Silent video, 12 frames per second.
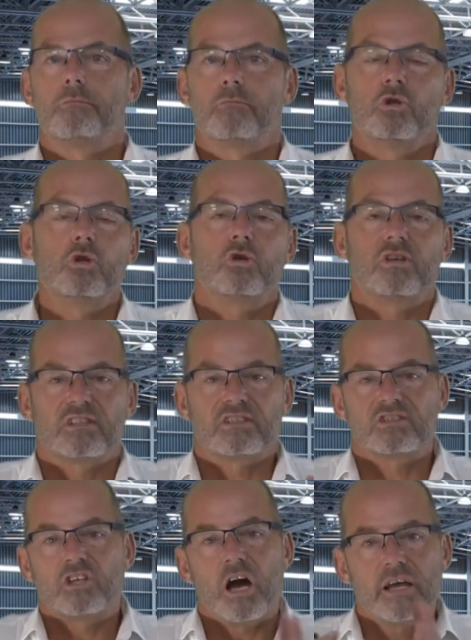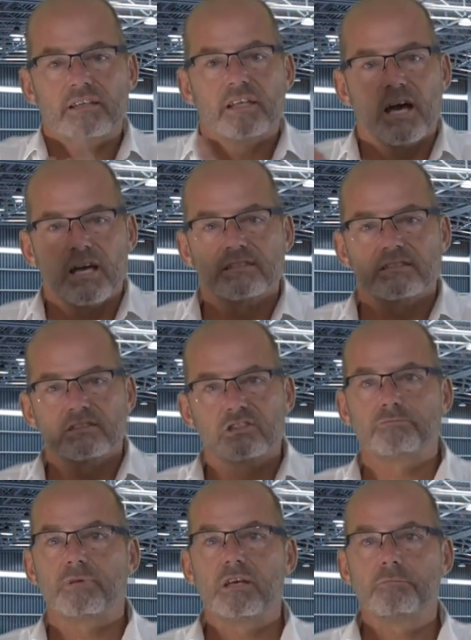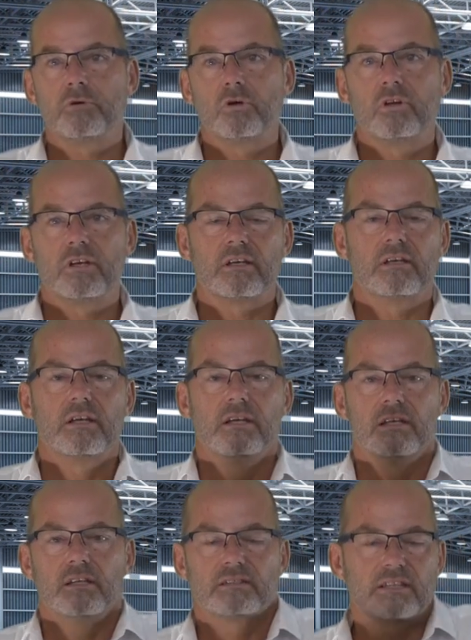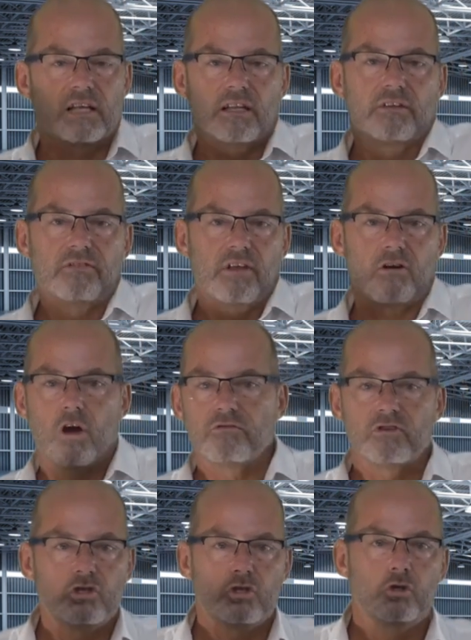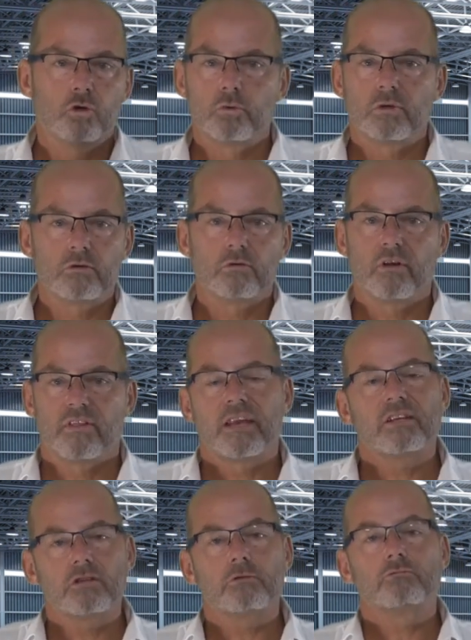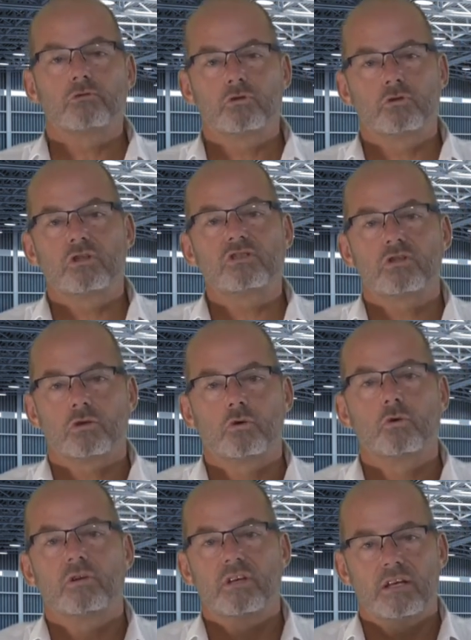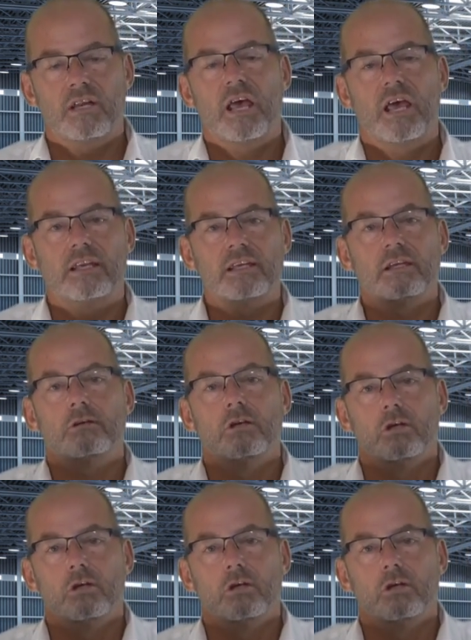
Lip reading: You can assign tasks to people and tell if they're overdue and all of that. It's just a good handy